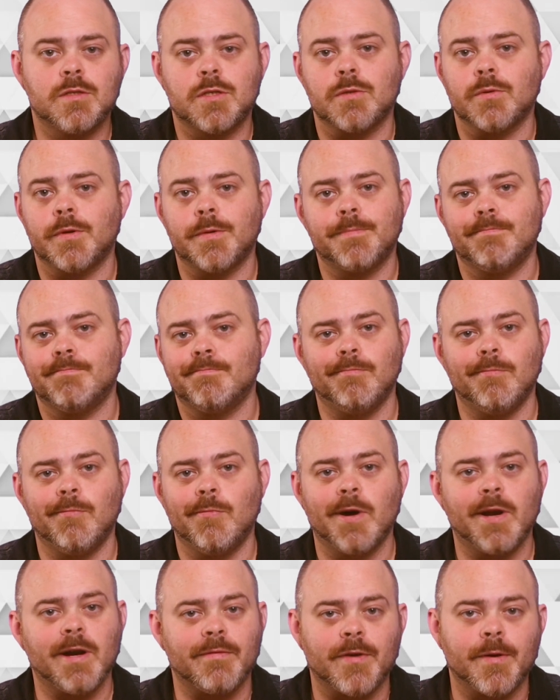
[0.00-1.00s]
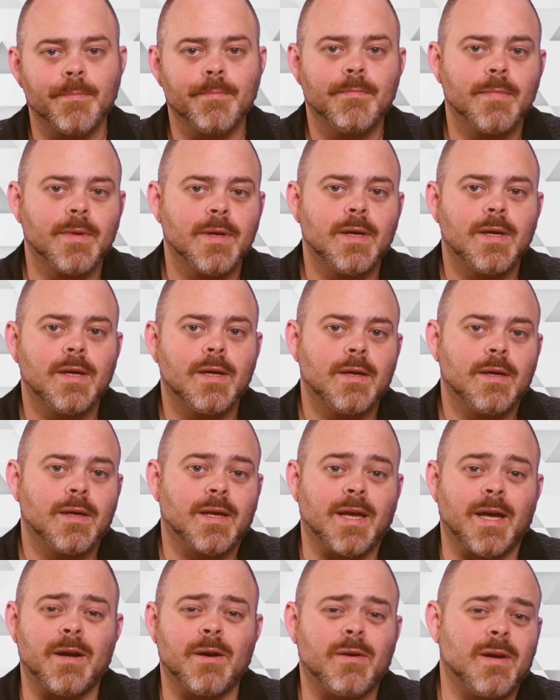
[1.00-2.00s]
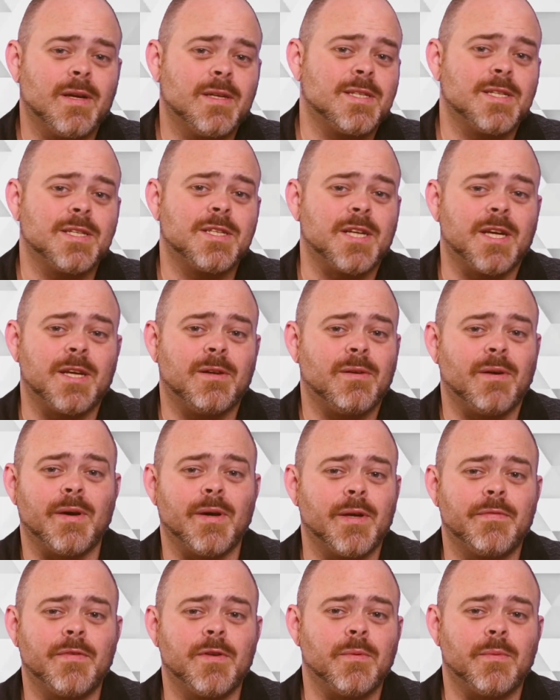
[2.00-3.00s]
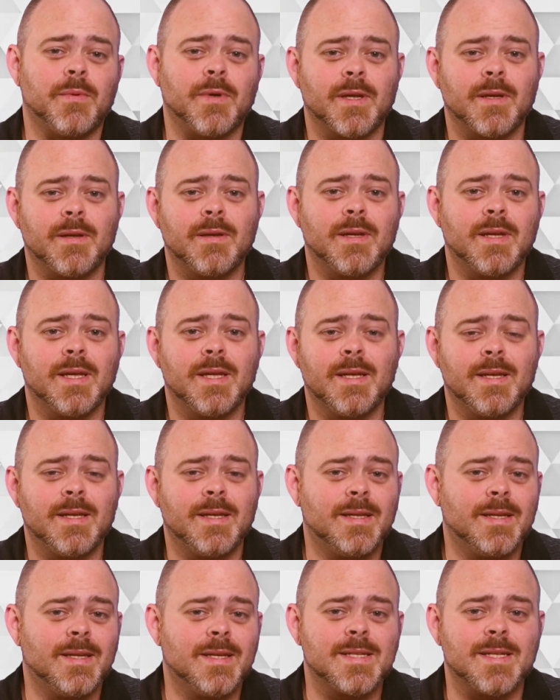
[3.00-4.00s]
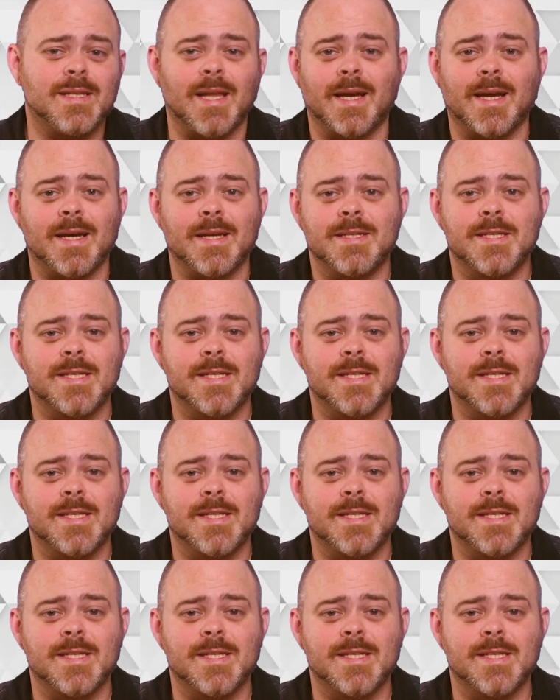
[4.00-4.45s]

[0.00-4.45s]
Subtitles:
sure, whatever. Categorize this channel however you want. It isn't like I